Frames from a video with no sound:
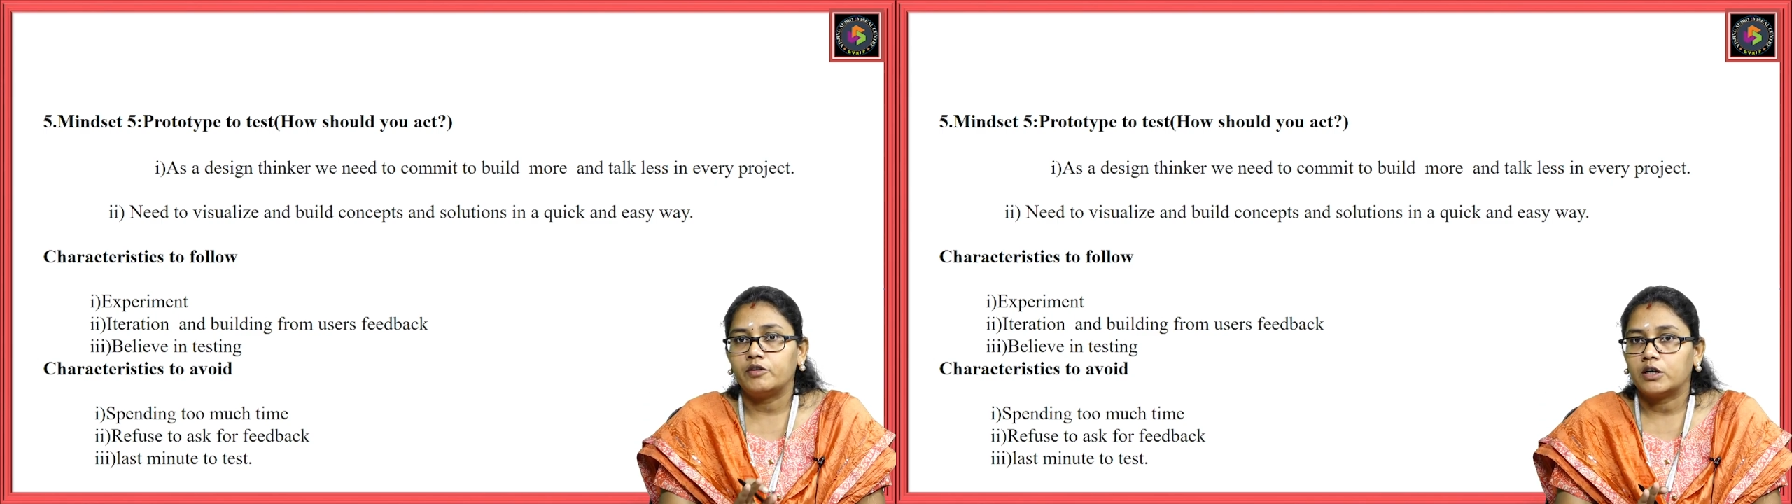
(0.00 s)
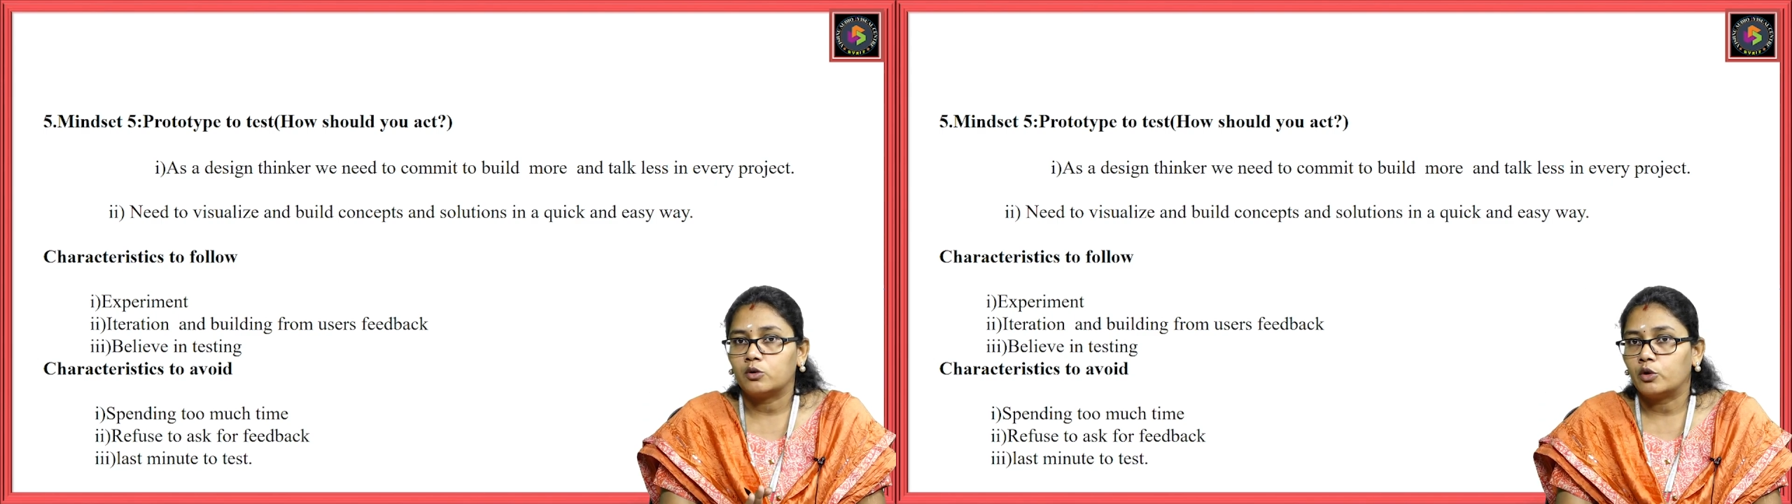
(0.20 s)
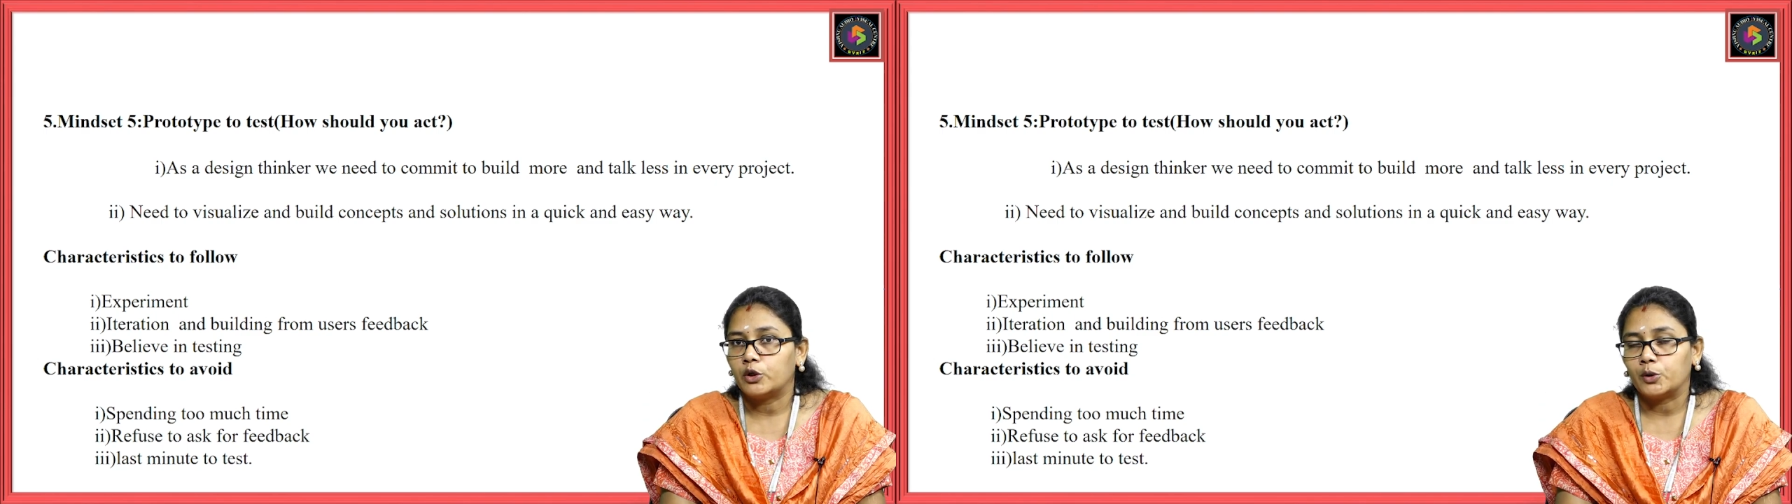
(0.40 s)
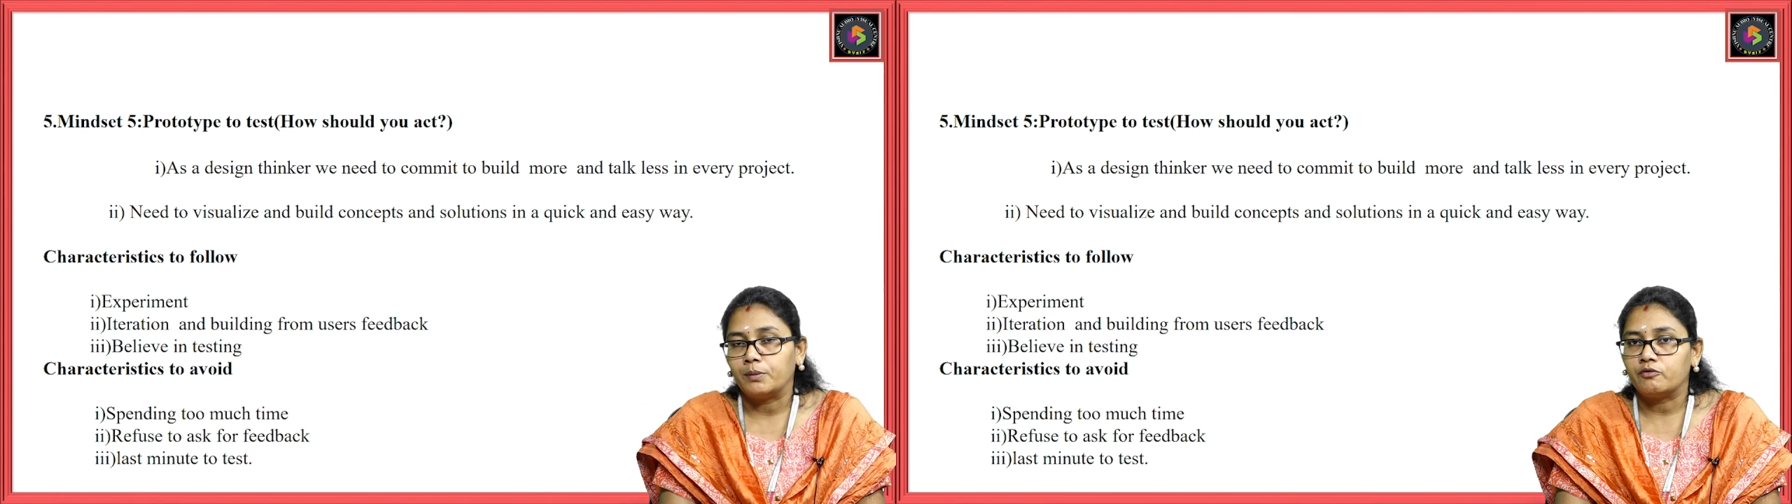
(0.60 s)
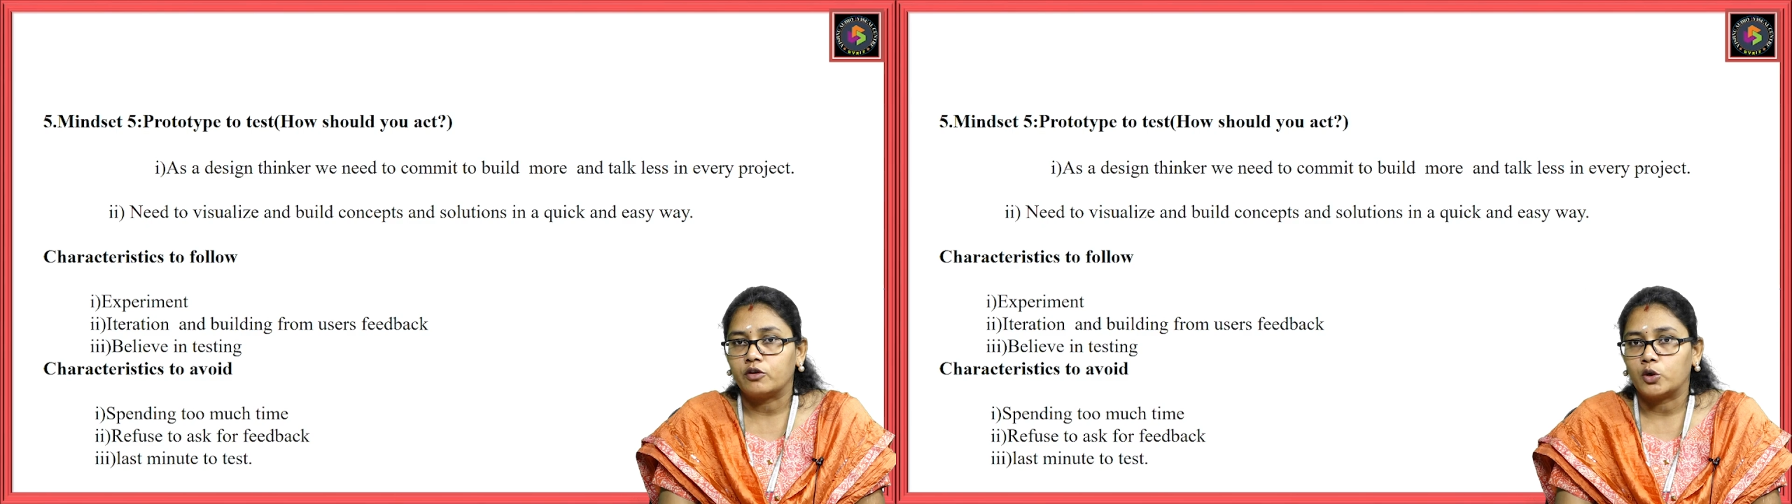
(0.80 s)
we are going to
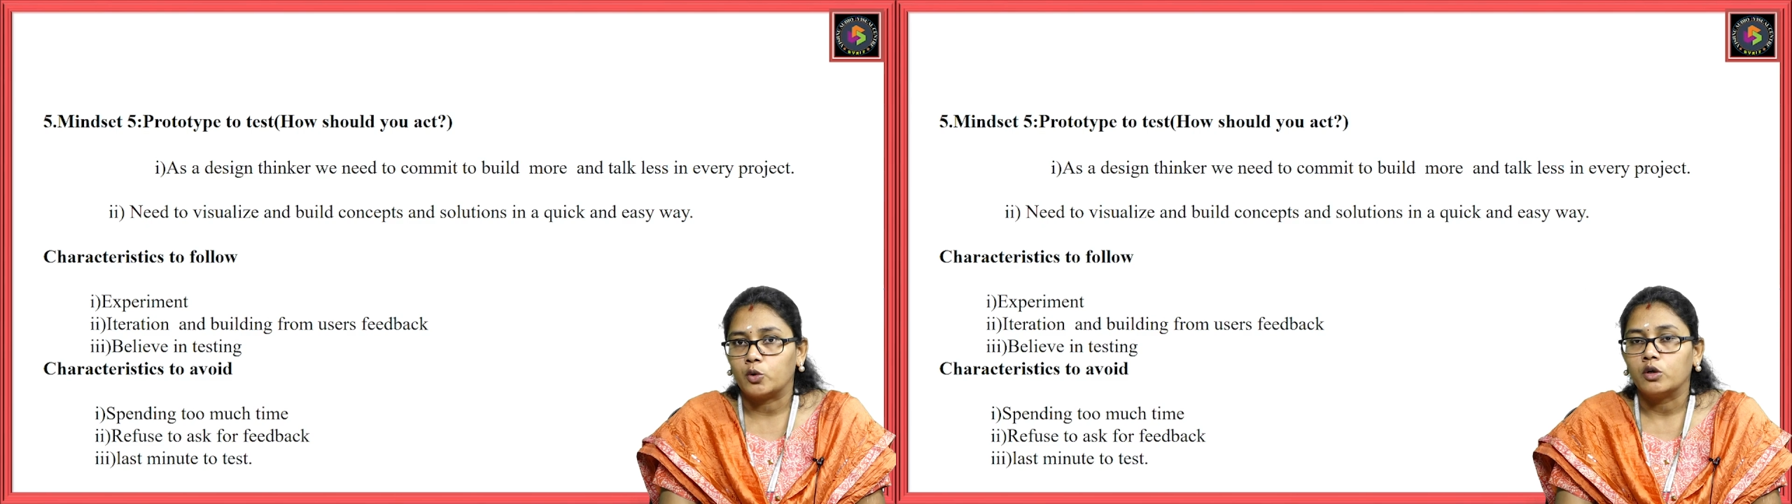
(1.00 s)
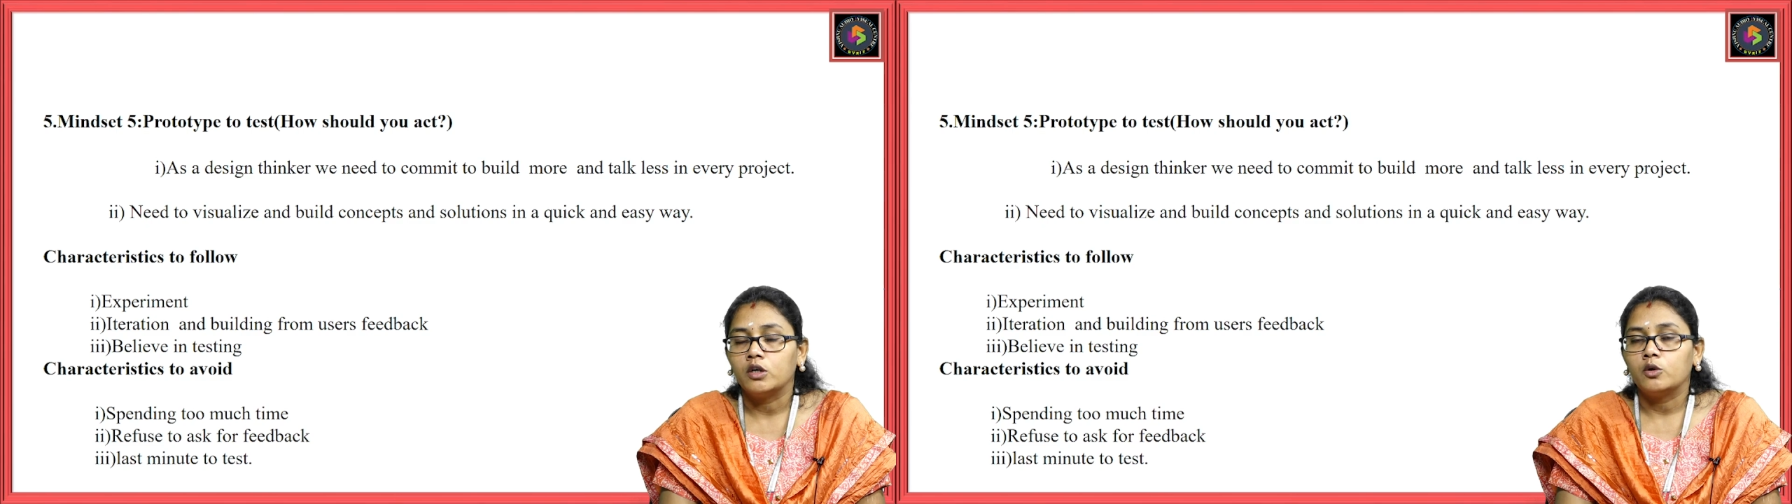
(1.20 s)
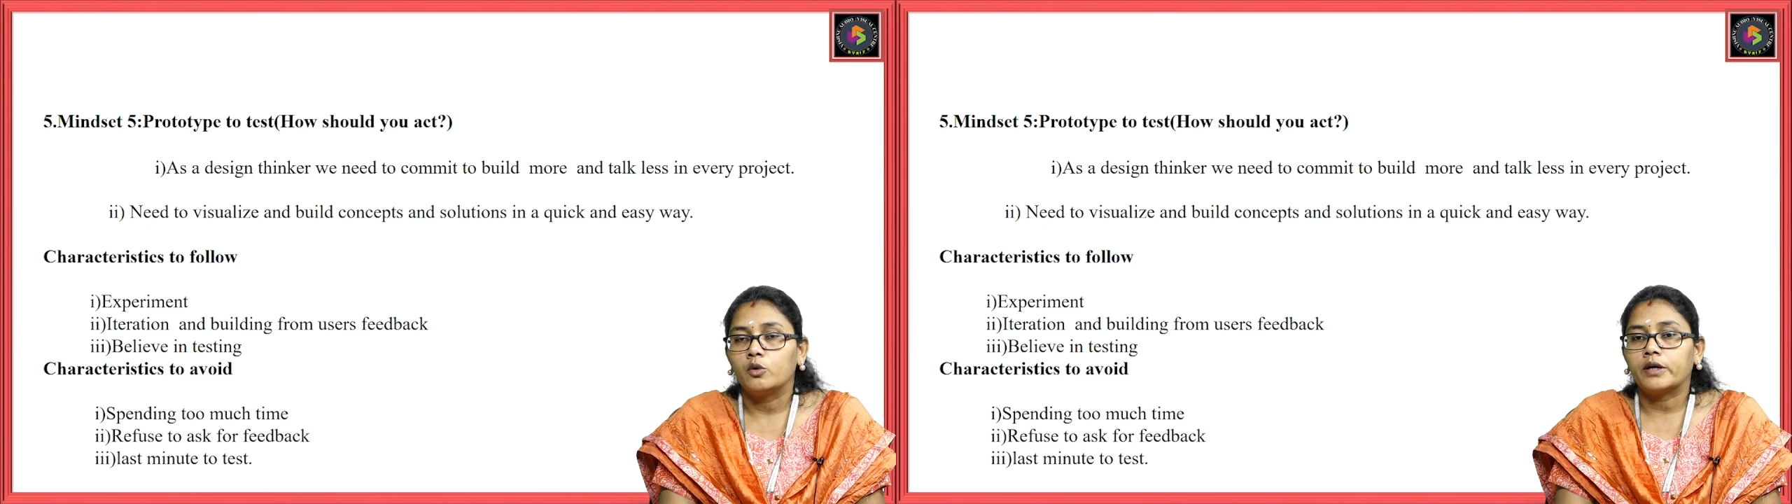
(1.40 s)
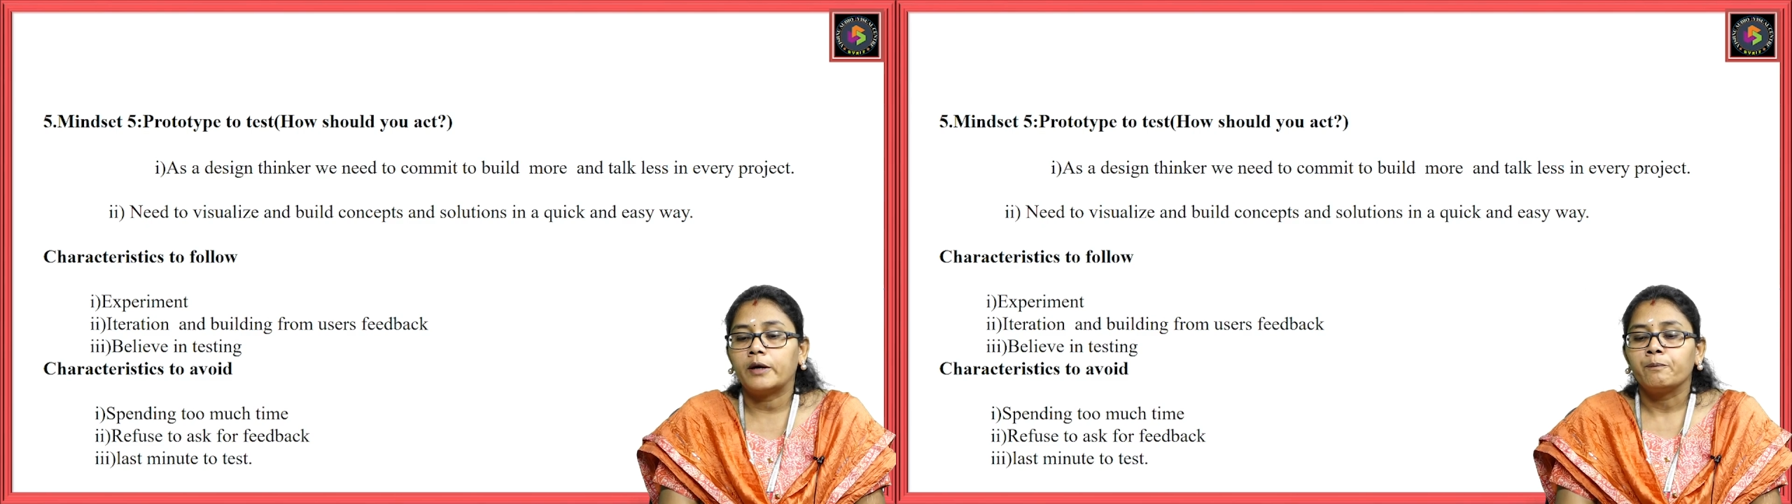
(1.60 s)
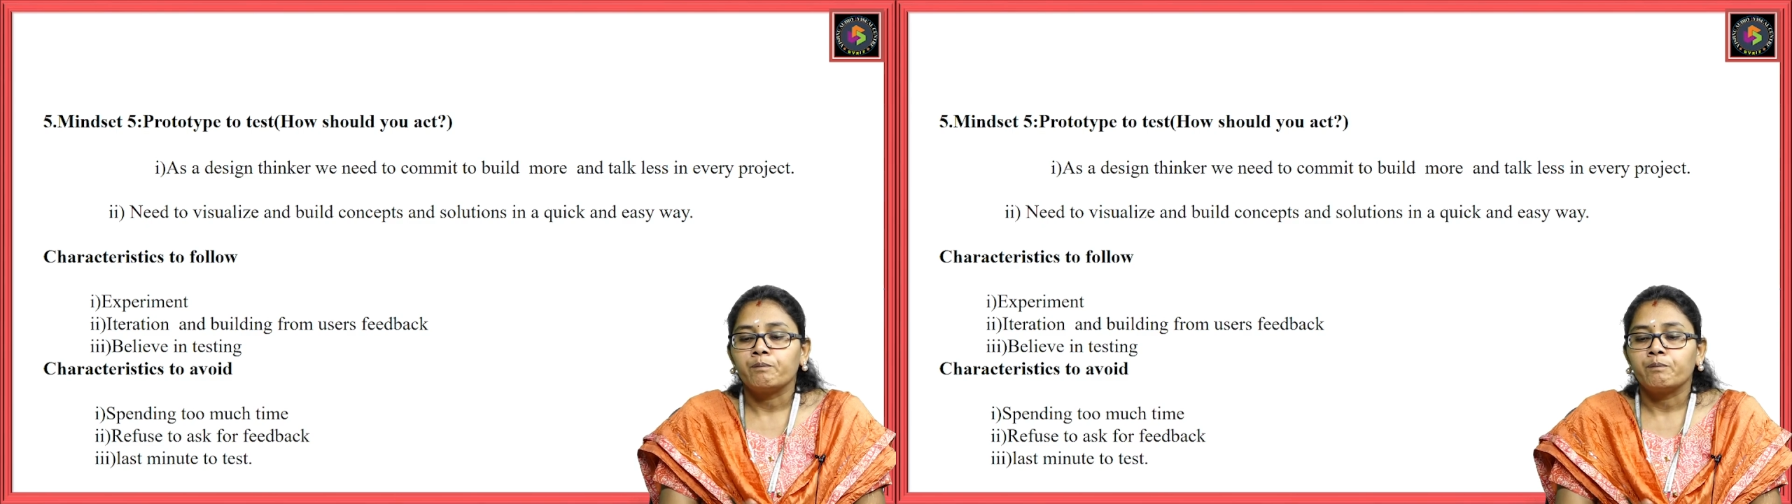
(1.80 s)
be follow. Okay,